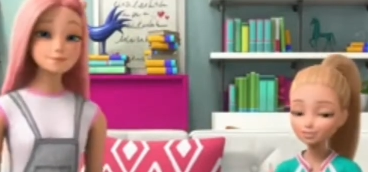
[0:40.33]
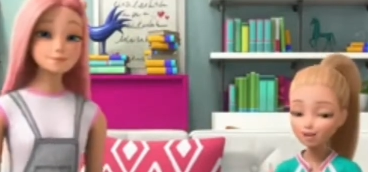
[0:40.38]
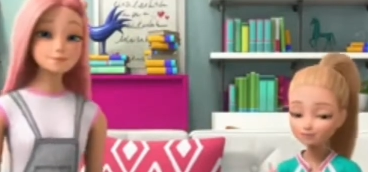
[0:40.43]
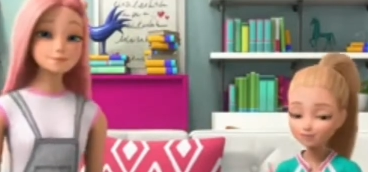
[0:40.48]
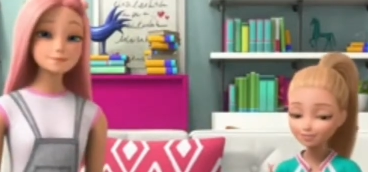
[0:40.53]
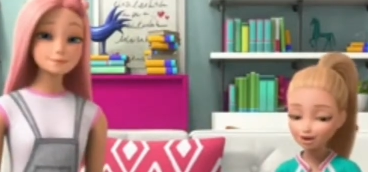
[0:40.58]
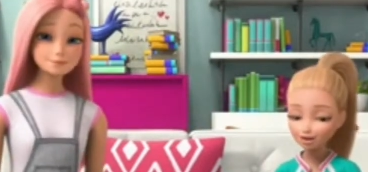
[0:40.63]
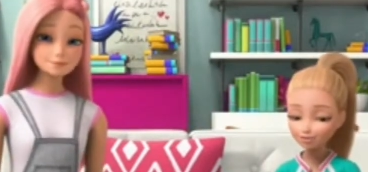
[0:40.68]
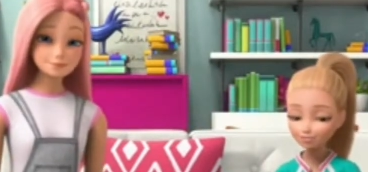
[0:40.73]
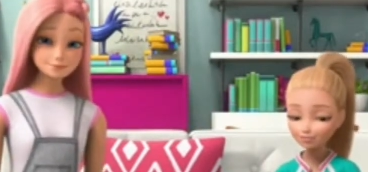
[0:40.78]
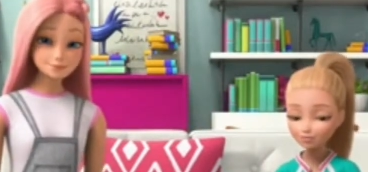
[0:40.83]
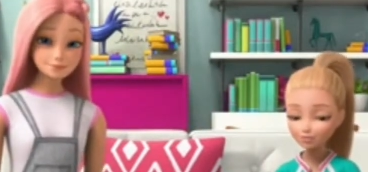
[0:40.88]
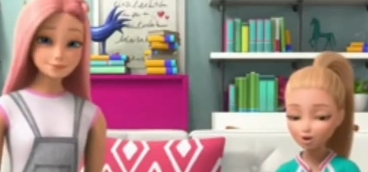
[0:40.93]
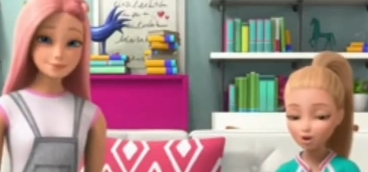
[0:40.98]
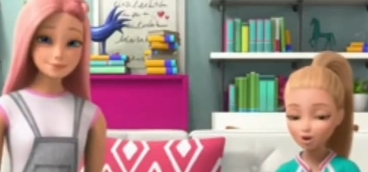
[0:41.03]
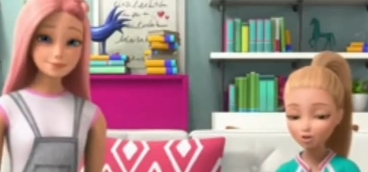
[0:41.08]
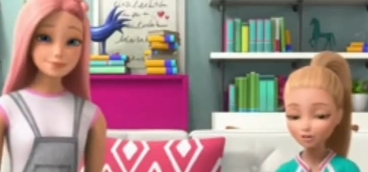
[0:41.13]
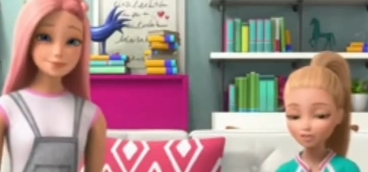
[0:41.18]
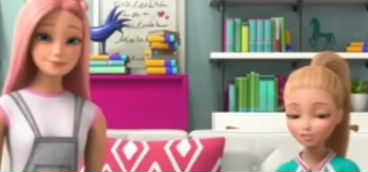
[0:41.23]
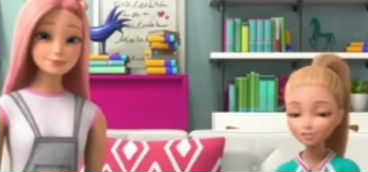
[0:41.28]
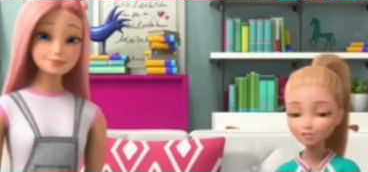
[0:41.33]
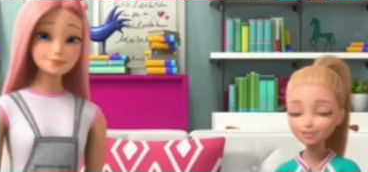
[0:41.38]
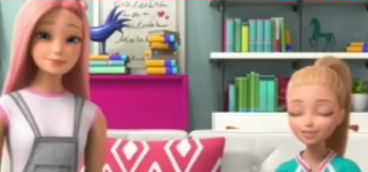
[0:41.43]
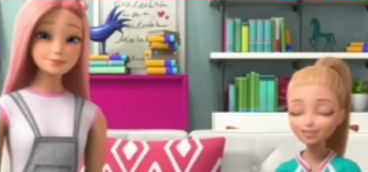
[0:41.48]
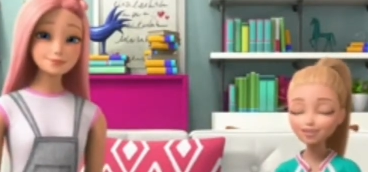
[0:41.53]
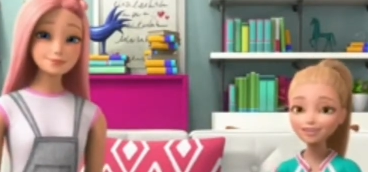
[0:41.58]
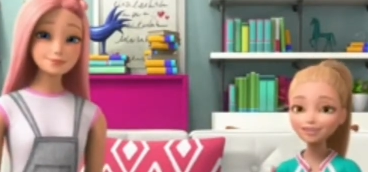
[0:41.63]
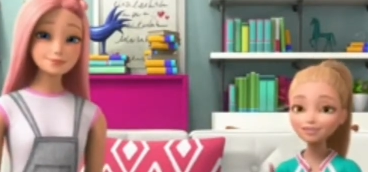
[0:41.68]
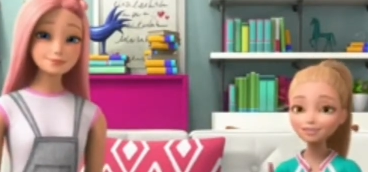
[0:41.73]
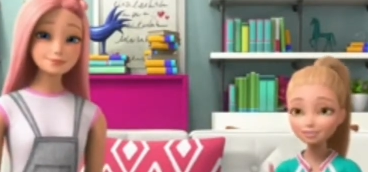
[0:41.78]
Speaker 1: my passport,
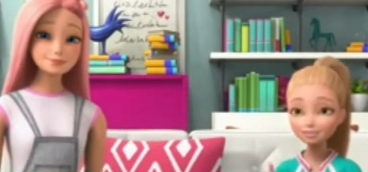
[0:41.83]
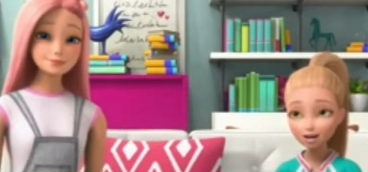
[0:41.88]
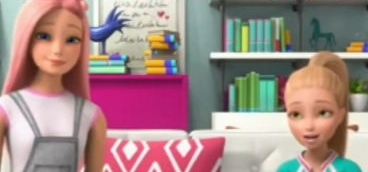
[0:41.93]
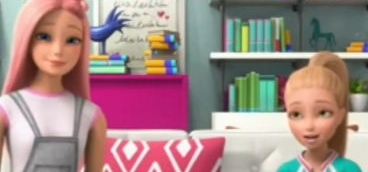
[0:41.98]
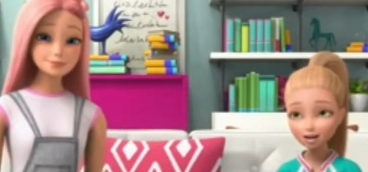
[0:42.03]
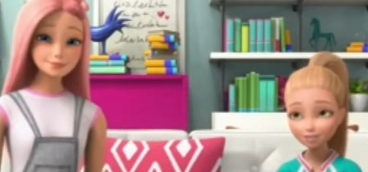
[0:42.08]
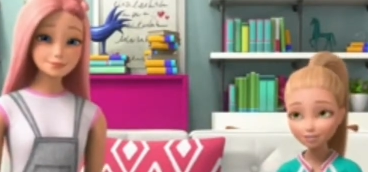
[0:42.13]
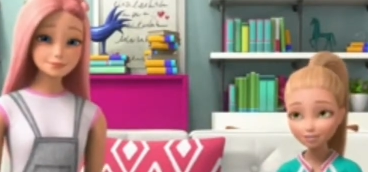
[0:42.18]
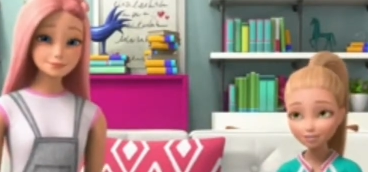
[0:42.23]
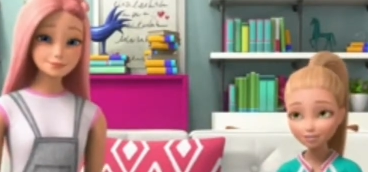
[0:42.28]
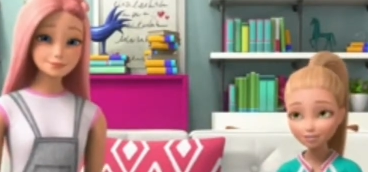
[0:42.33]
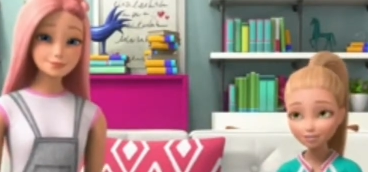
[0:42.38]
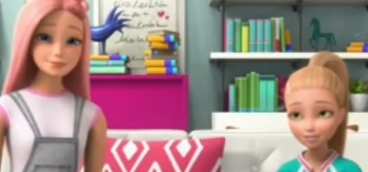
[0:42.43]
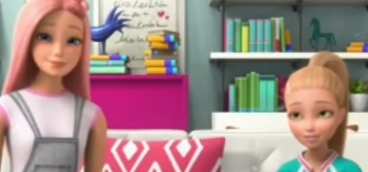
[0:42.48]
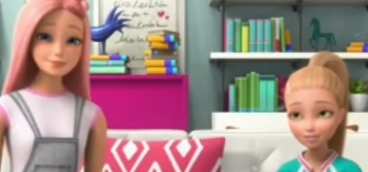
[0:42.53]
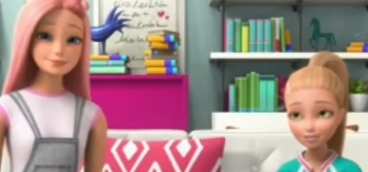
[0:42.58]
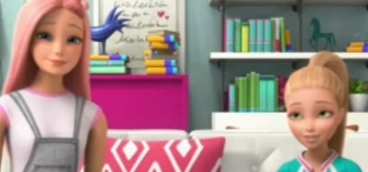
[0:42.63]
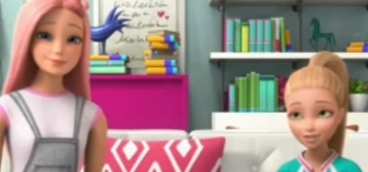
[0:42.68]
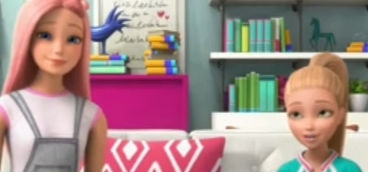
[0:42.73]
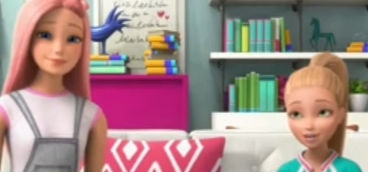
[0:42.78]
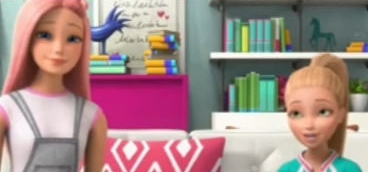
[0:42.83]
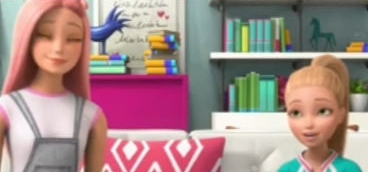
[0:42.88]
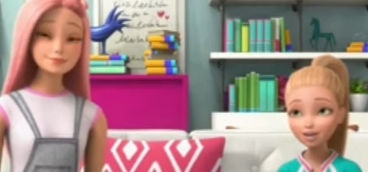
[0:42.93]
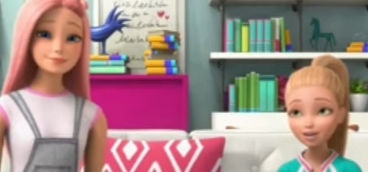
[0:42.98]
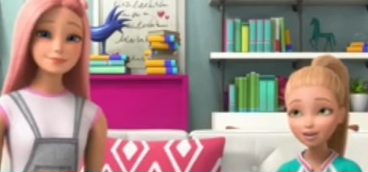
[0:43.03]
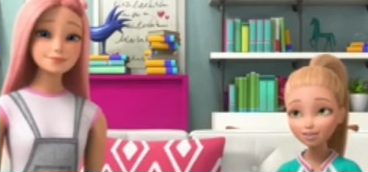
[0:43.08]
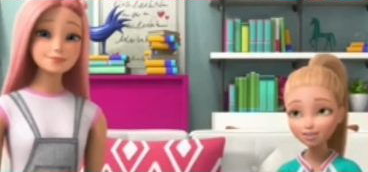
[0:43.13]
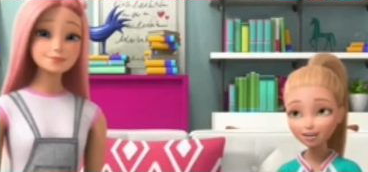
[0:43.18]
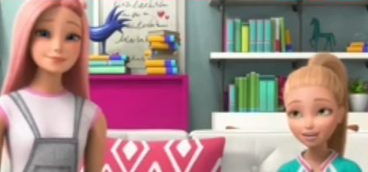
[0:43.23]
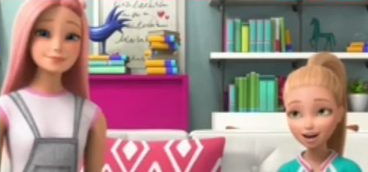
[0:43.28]
taffy,
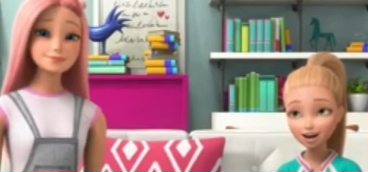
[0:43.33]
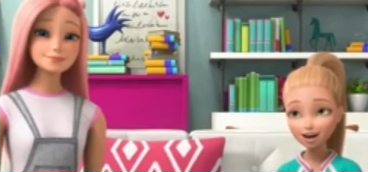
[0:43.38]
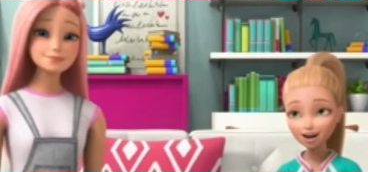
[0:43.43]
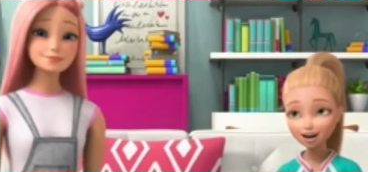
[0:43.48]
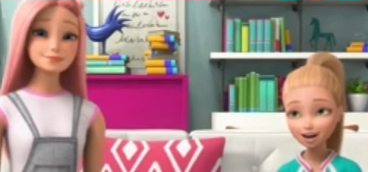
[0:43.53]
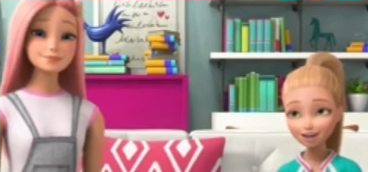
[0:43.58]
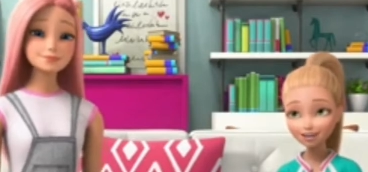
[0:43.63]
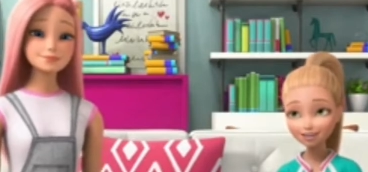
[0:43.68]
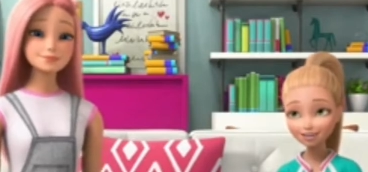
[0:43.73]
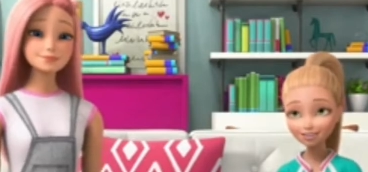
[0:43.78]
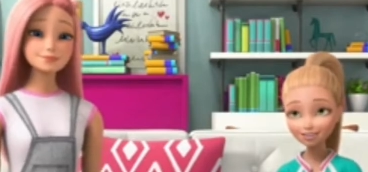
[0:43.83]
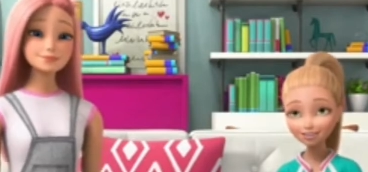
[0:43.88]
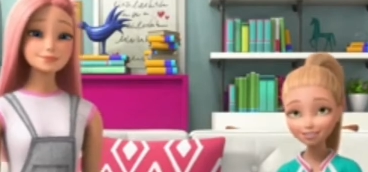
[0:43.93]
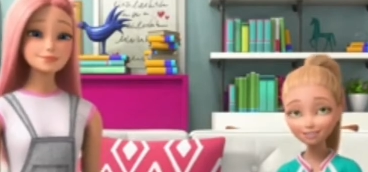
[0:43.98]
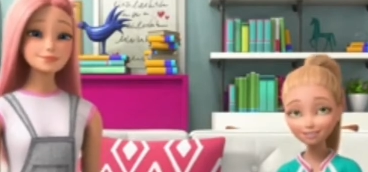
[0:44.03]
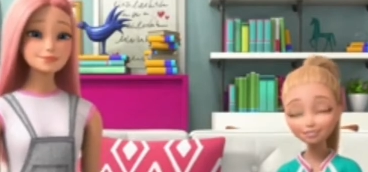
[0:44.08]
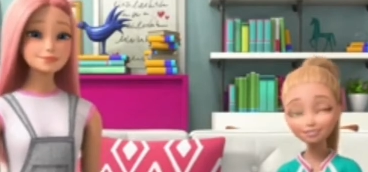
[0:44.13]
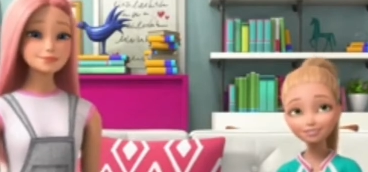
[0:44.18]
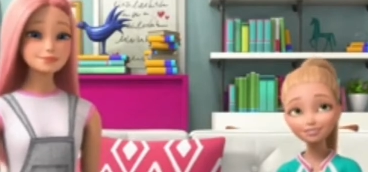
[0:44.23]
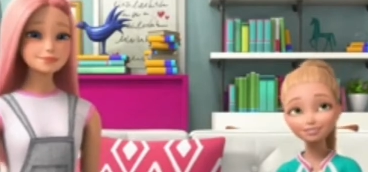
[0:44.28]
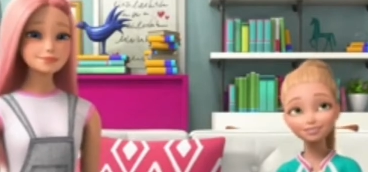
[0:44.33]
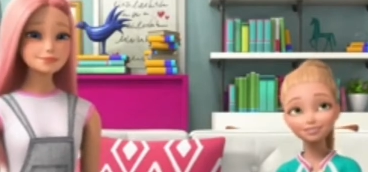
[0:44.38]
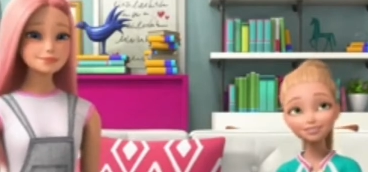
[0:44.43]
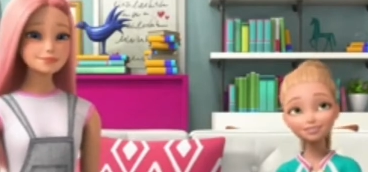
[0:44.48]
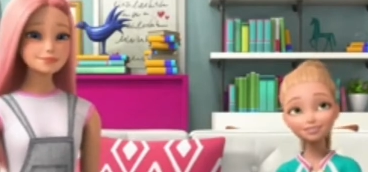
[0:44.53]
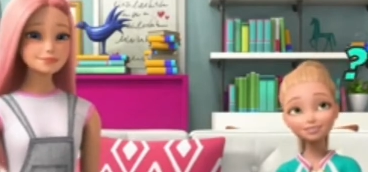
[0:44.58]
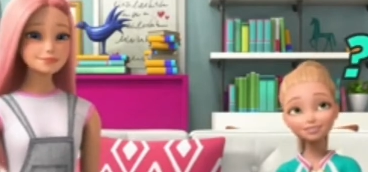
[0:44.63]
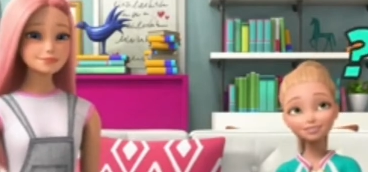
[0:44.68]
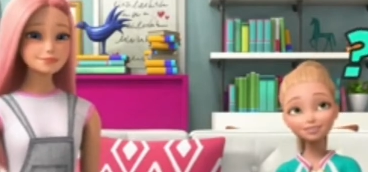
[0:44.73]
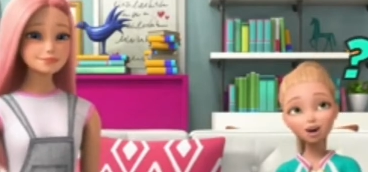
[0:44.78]
and
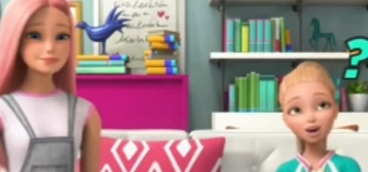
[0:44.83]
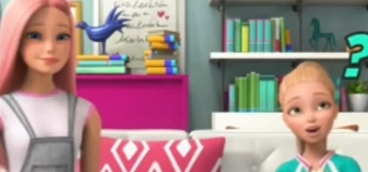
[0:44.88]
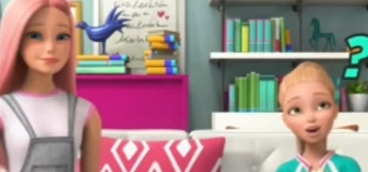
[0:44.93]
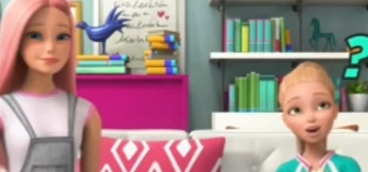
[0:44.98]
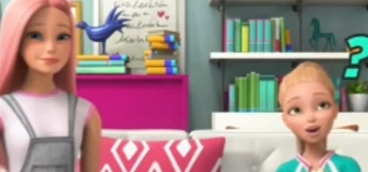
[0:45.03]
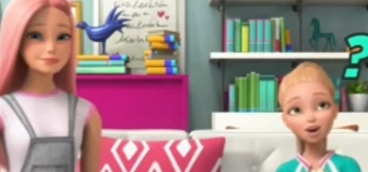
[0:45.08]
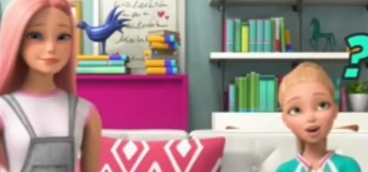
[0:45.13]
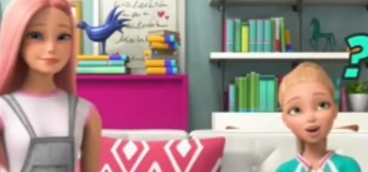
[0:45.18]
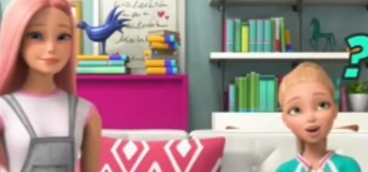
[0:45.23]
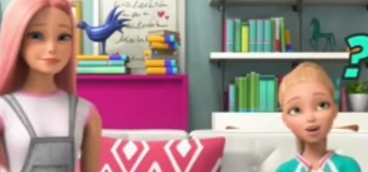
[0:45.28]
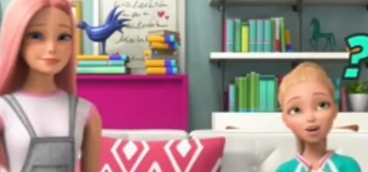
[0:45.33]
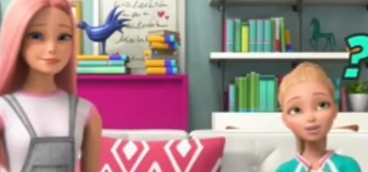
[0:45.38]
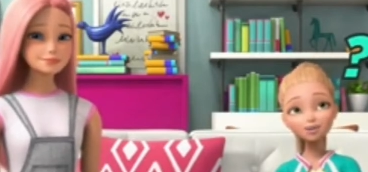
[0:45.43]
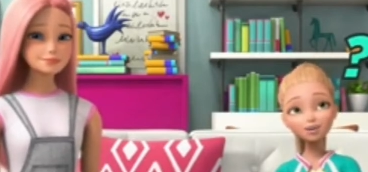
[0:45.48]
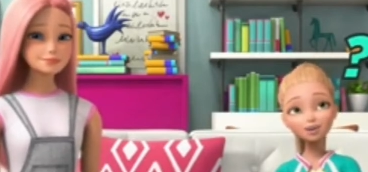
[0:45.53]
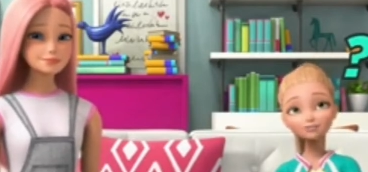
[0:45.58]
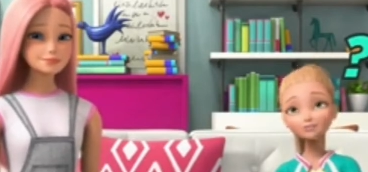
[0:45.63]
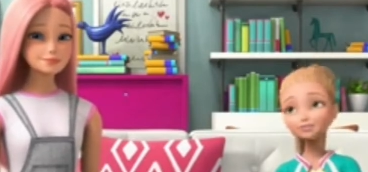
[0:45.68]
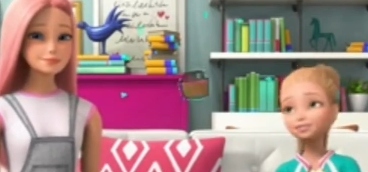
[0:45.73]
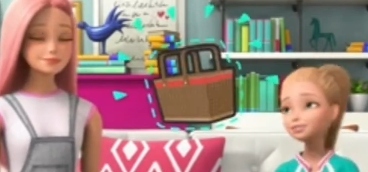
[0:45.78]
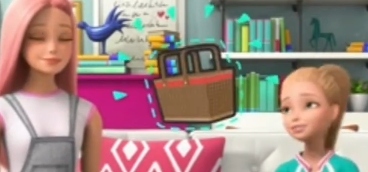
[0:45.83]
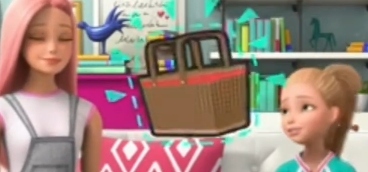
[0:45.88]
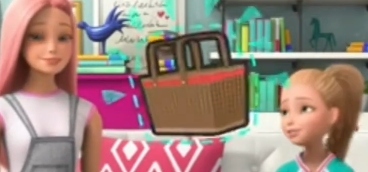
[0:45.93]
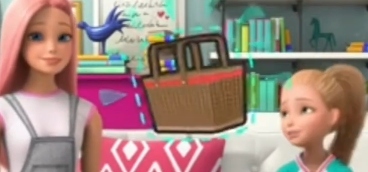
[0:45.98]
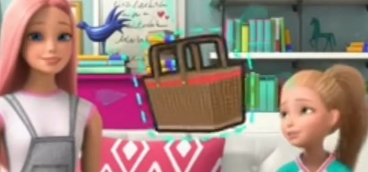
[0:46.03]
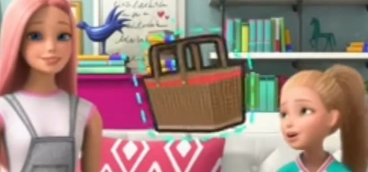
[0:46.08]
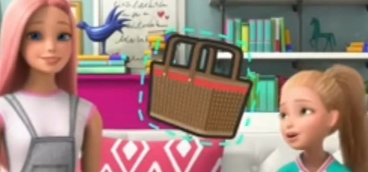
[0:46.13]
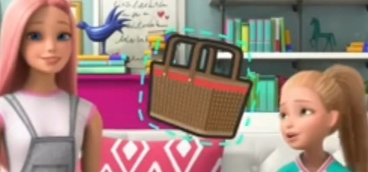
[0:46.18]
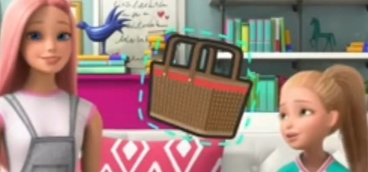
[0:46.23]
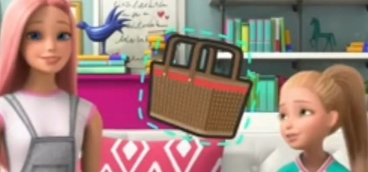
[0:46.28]
uh, a picnic
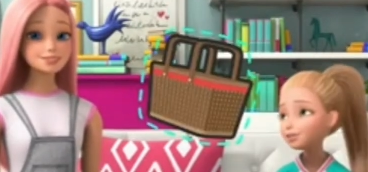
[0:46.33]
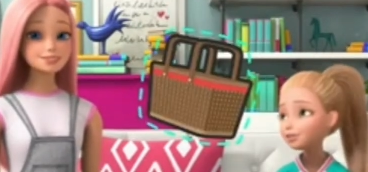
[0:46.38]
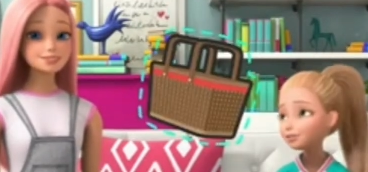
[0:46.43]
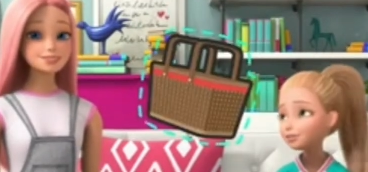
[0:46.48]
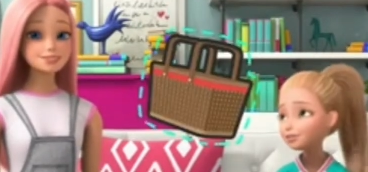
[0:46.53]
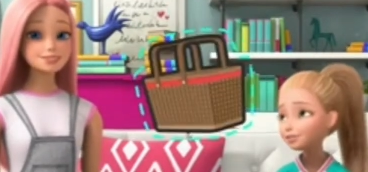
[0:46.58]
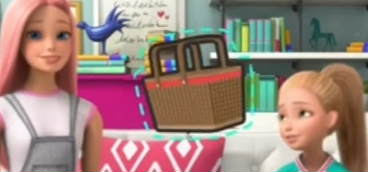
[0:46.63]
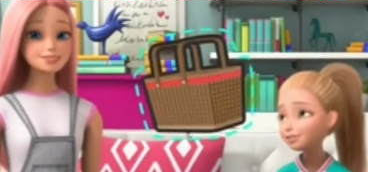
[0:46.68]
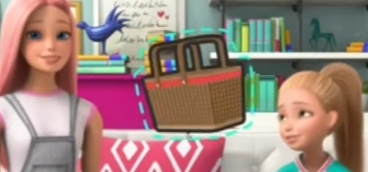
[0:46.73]
basket.